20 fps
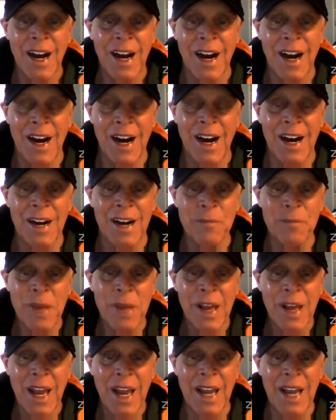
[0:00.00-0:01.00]

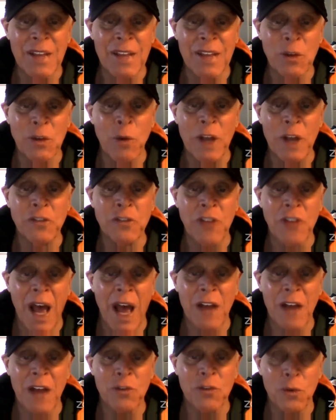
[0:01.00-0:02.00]
And the Red
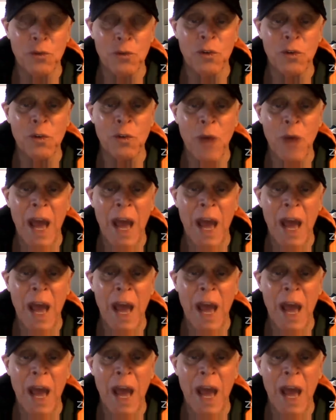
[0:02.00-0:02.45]
Sox was